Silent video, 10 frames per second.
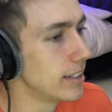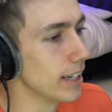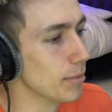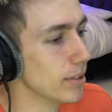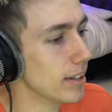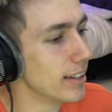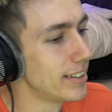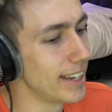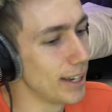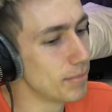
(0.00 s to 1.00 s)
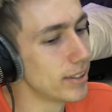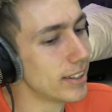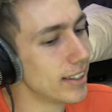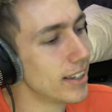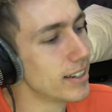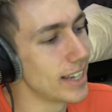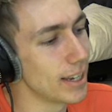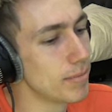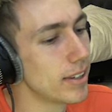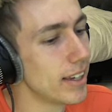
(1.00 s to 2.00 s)
Team. team.
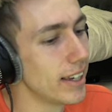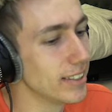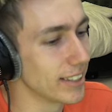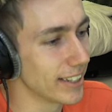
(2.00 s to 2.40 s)
Team. He's